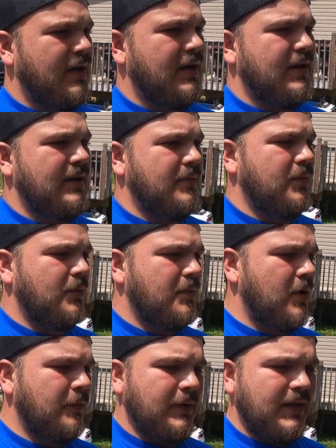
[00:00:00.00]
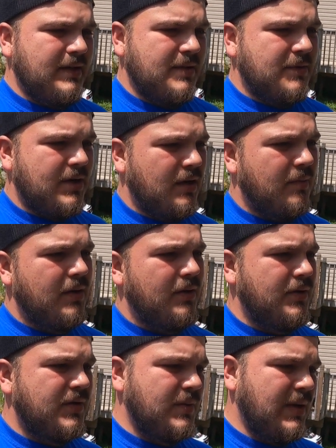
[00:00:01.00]
We'll hopefully get some
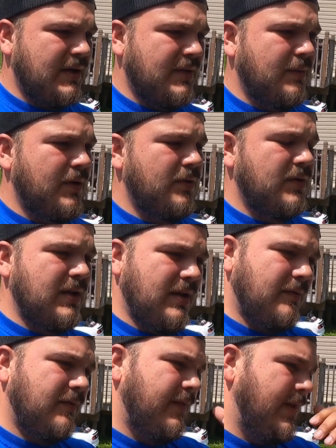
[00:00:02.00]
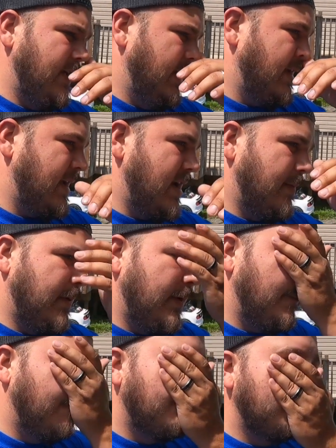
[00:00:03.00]
turbos. We'll get some new stuff
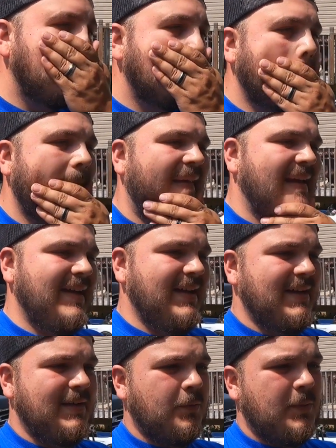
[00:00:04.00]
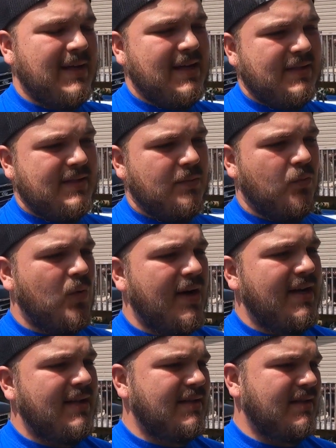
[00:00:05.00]
coming, and we'll be getting some
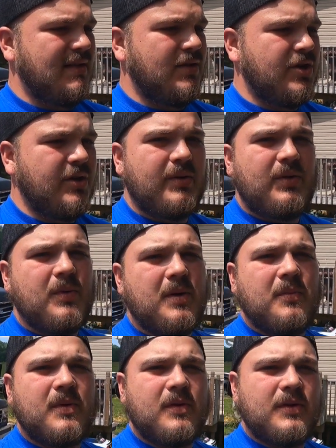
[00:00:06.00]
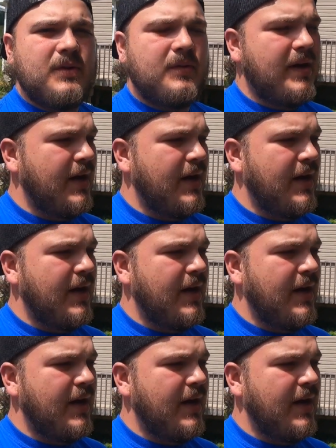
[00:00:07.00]
weights and showing you what we're going to do